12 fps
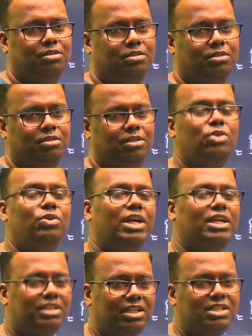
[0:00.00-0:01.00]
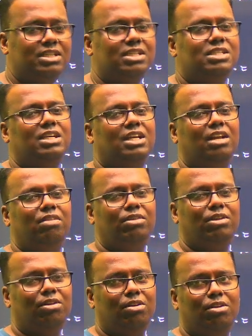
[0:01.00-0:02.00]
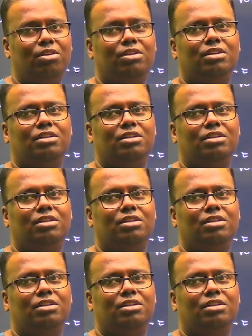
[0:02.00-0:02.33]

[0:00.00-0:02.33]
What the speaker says: Did you get 360 Kelvin or not?